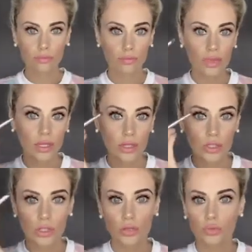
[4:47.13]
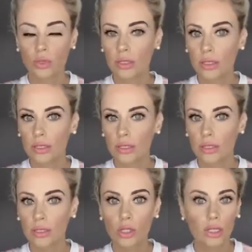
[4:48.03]
And it just looks really
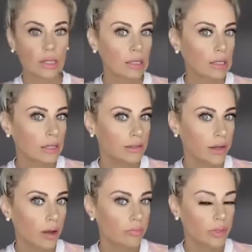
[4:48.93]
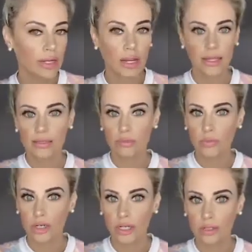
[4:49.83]
cleaned up and nice and
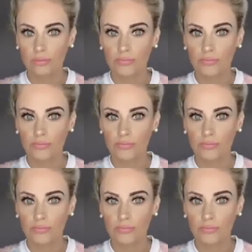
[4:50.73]
pretty.